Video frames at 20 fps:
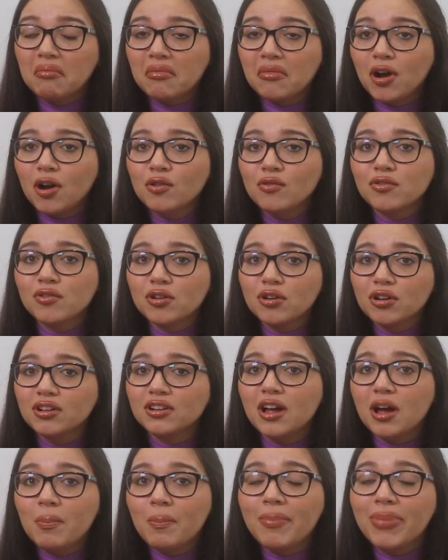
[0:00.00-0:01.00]

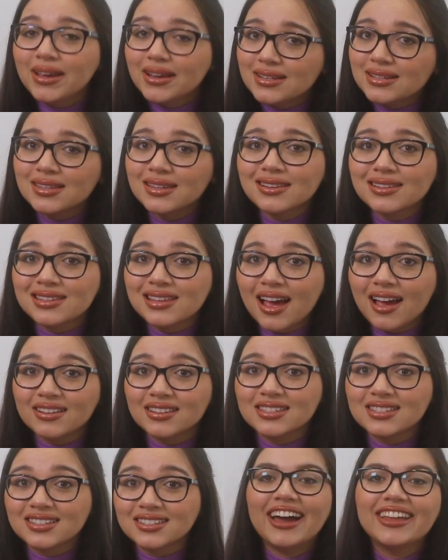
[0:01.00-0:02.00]
overall a big
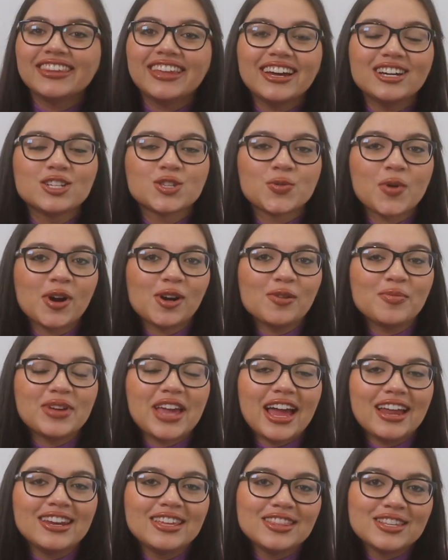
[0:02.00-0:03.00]
success. And that is where I'll
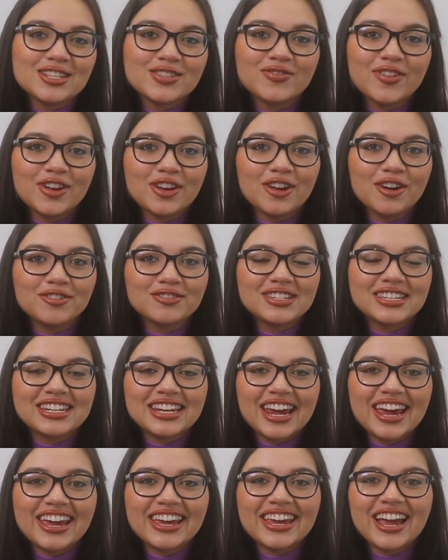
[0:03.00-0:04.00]
be ending this video
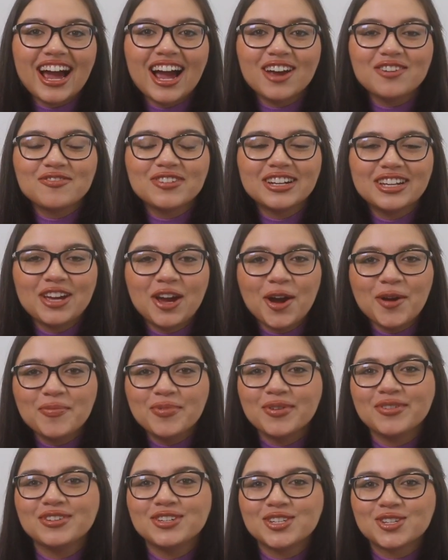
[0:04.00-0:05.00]
today. I really
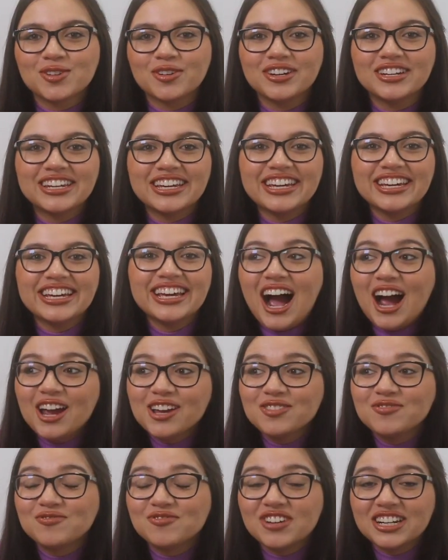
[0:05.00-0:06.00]
hope you enjoyed it.
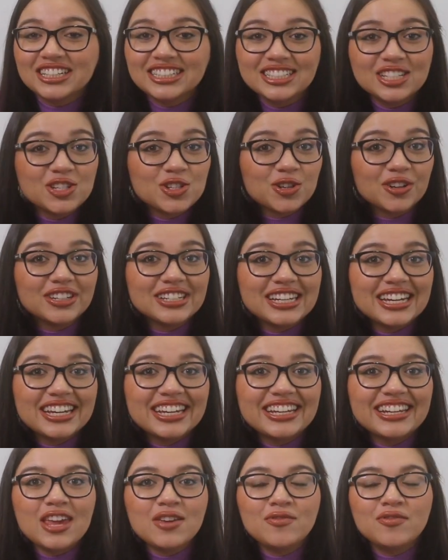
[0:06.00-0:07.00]
I really enjoyed
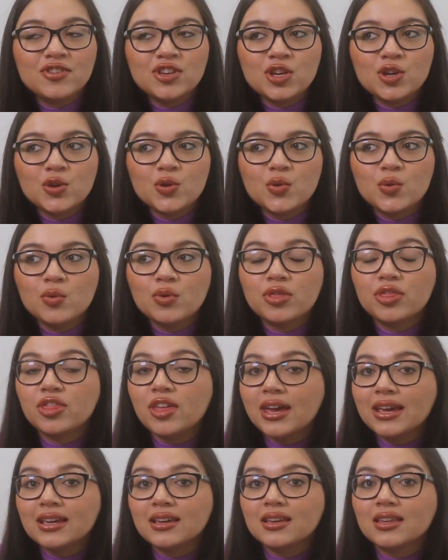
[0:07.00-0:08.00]
it. If you
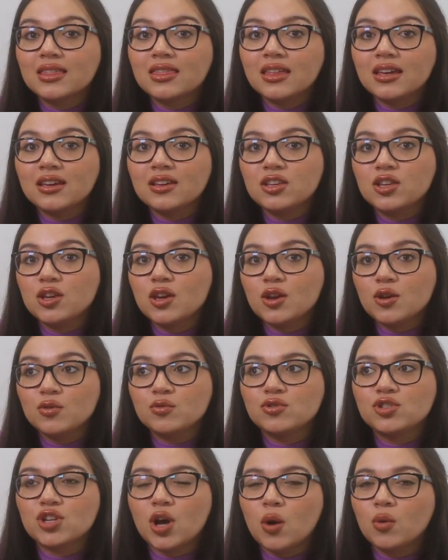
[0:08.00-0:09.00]
think that
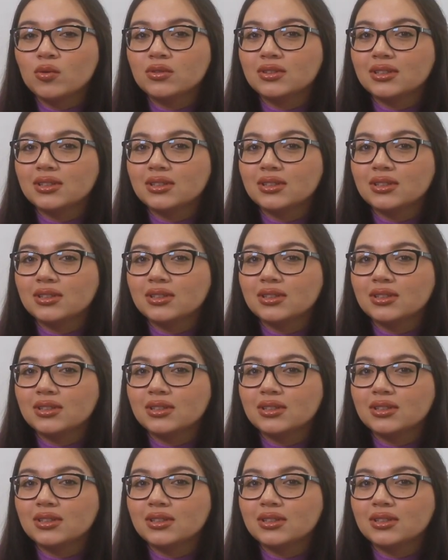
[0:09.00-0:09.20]
you don't